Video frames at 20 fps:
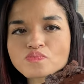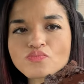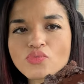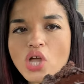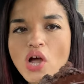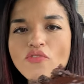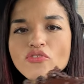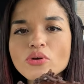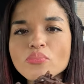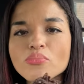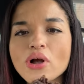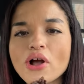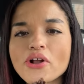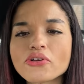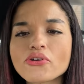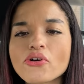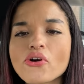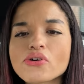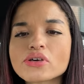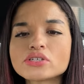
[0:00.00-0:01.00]
love their brownie
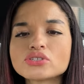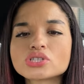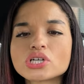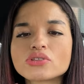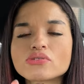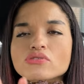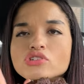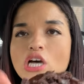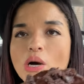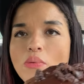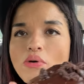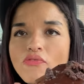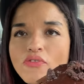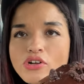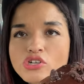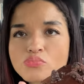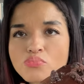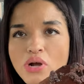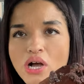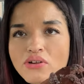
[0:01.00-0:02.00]
cookies and their double
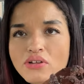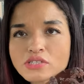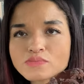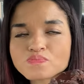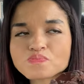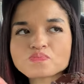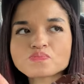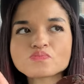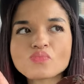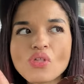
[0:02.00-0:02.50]
fudge brownie